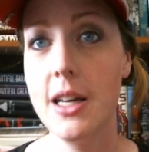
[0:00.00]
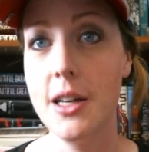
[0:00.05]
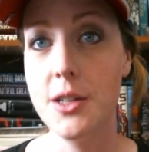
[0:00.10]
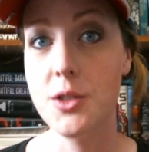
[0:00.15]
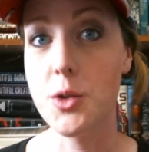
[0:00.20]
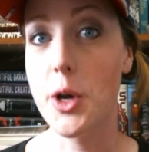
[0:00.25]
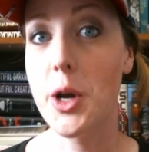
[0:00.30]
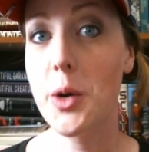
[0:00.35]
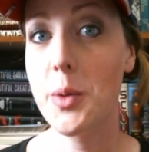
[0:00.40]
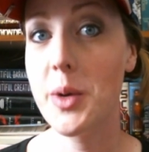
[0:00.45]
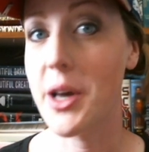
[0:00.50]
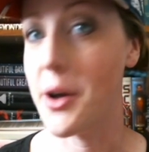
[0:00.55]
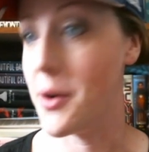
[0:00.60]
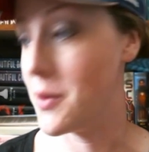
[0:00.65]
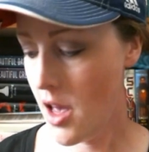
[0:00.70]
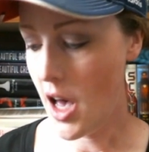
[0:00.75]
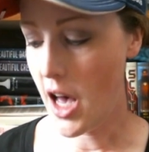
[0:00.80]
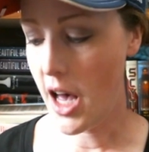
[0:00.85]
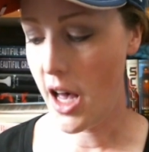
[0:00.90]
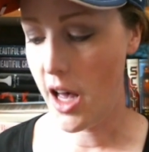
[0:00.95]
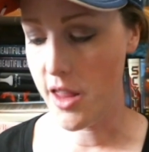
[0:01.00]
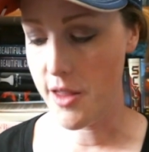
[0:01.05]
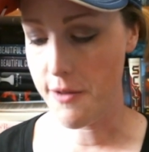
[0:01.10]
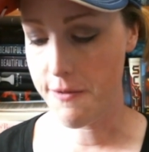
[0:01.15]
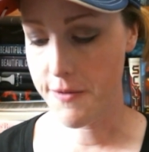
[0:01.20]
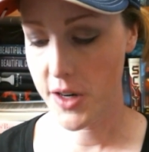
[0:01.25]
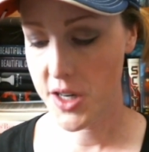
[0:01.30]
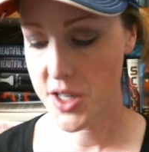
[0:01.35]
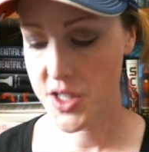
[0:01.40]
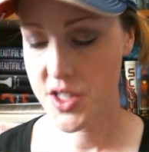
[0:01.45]
So here we go. The
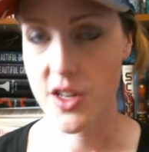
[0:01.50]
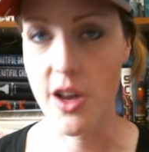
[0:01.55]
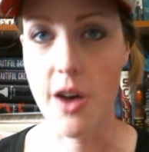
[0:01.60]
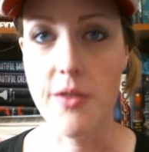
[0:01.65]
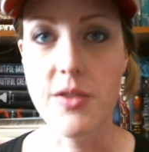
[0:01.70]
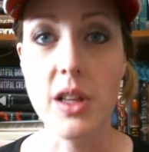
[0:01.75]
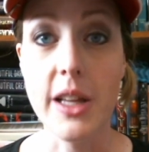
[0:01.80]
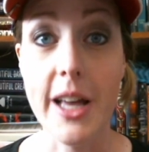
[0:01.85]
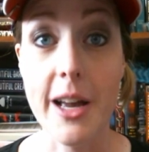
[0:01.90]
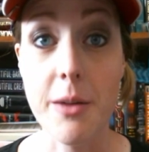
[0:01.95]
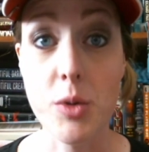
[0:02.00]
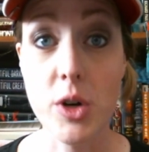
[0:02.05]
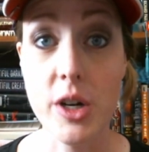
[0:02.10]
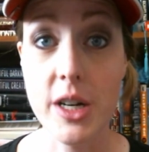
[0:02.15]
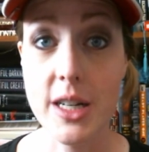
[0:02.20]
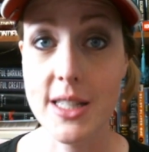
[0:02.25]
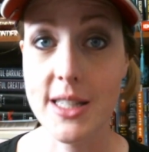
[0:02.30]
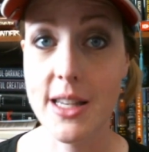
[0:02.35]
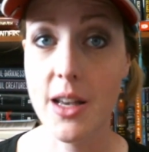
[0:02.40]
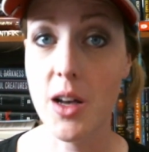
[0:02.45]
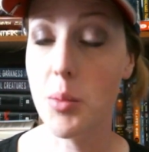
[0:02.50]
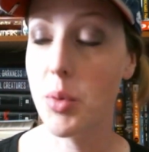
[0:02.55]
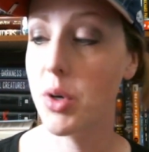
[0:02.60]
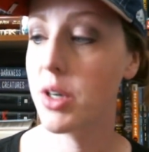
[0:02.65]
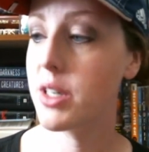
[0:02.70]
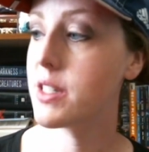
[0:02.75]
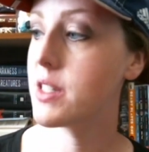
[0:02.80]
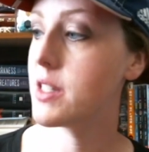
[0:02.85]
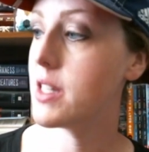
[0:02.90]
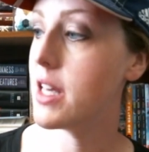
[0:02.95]
first of the library sale
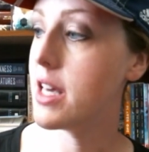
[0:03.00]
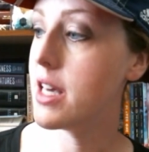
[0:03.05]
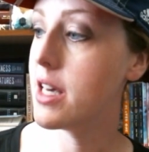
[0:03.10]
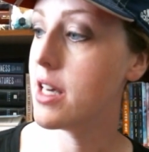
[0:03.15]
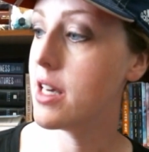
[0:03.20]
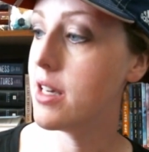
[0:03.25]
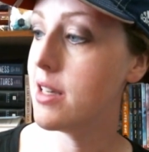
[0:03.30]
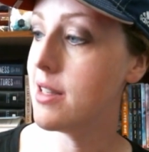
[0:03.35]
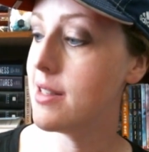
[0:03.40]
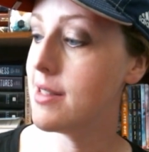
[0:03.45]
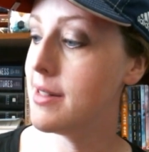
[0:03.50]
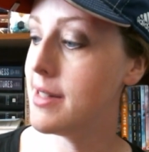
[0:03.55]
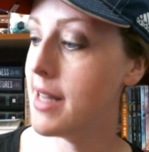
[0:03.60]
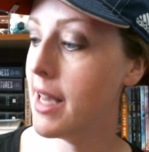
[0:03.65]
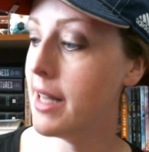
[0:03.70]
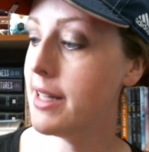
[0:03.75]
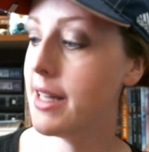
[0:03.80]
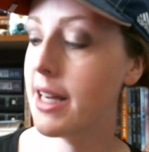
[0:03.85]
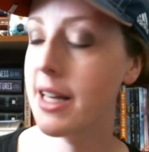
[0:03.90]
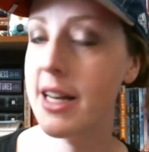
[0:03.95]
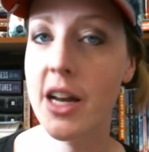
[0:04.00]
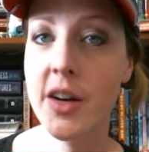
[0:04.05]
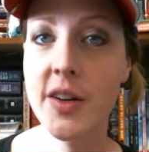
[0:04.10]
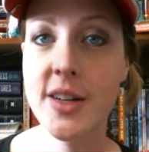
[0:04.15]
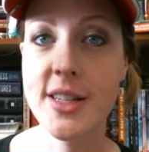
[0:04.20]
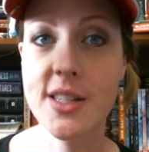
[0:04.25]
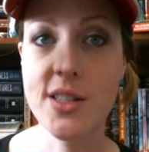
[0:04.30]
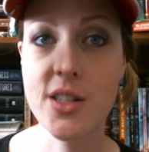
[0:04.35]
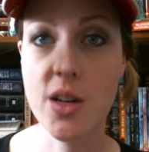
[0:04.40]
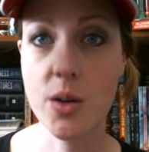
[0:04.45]
books is Dead
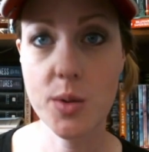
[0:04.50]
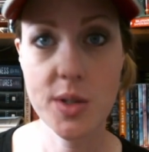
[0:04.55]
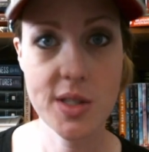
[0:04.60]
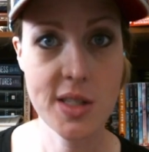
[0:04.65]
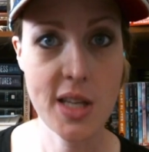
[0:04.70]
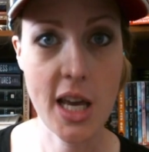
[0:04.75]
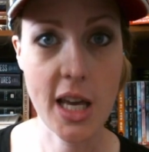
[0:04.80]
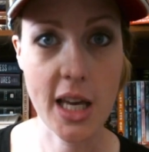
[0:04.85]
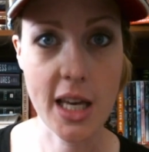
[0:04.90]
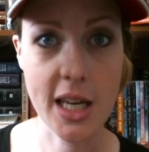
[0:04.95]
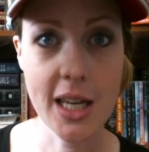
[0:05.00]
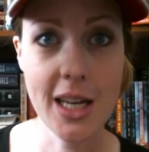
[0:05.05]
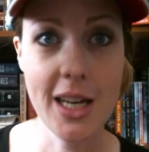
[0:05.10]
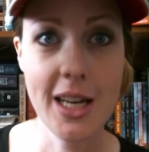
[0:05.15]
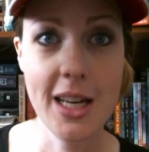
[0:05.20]
Canaries Don't Sing.